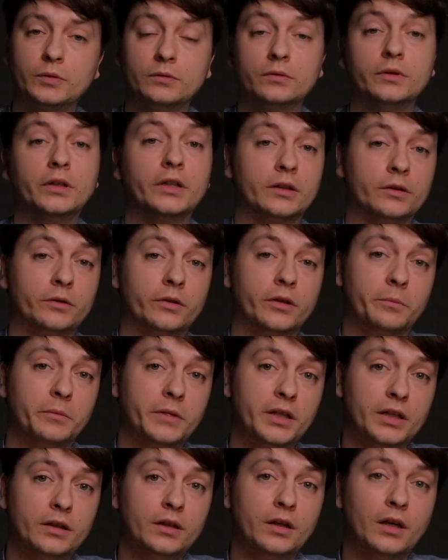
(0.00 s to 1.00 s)
including
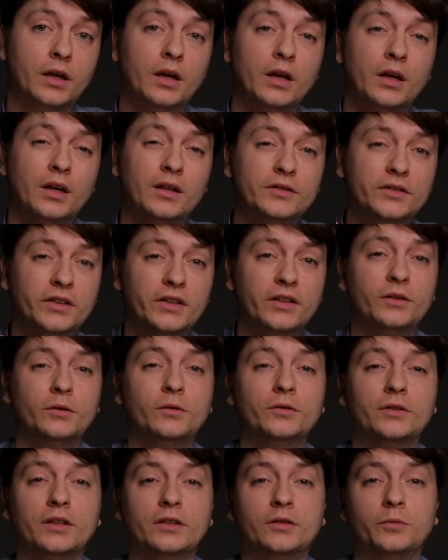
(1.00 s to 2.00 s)
me, didn't
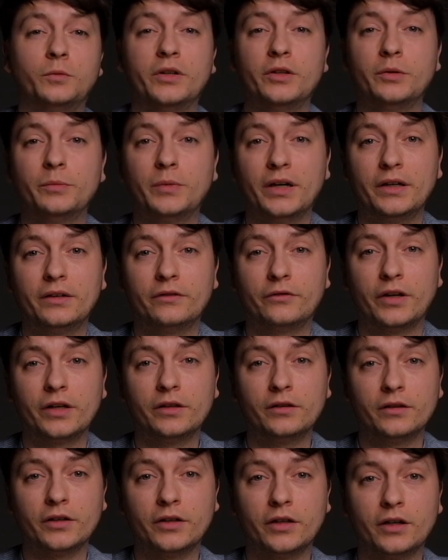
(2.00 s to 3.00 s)
know that when you buy a
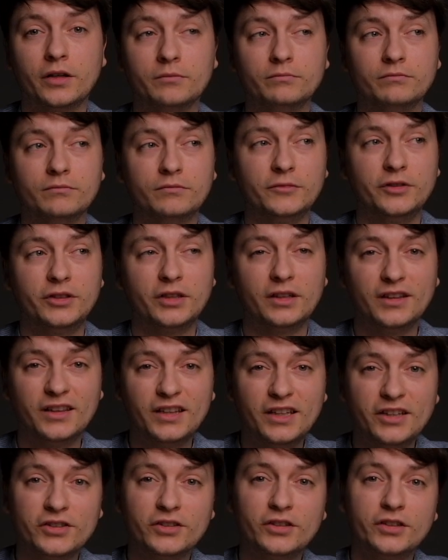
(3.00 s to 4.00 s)
regular gum, you're
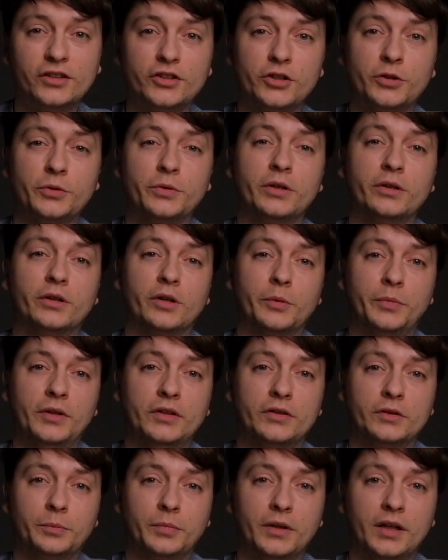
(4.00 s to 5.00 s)
literally chewing on a
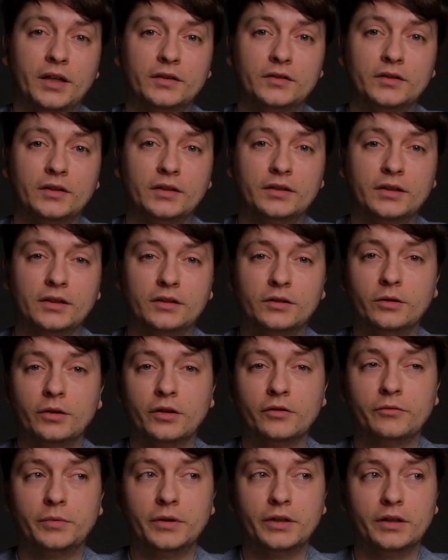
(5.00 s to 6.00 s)
piece of plastic that could
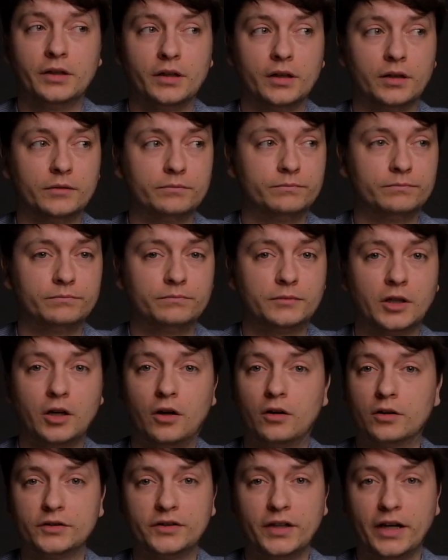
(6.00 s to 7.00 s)
have been a
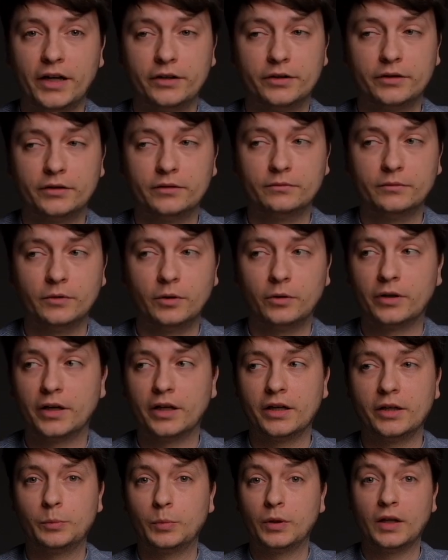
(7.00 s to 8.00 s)
car tire or
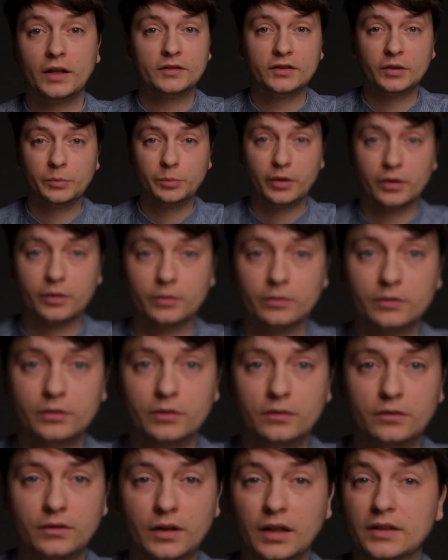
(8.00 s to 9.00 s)
a plastic bottle,
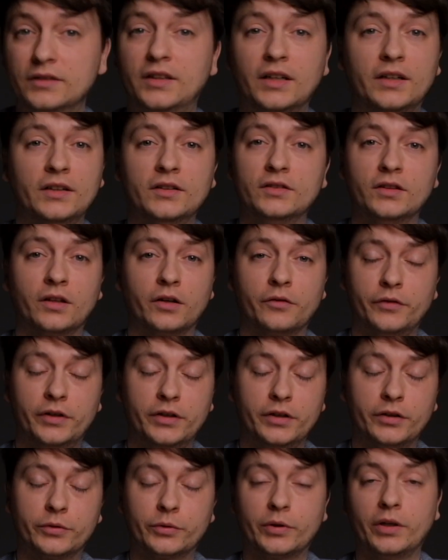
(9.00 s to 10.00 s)
and that is not a
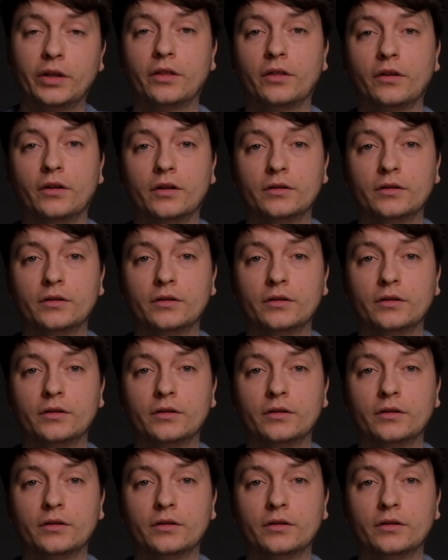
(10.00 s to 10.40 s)
very great thought.